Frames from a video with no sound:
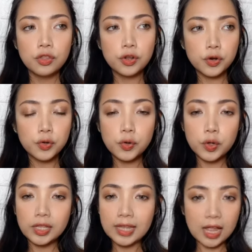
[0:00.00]

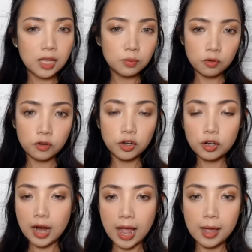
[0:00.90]
through Lala Mover
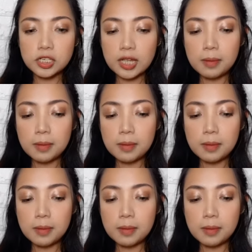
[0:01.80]
Grab.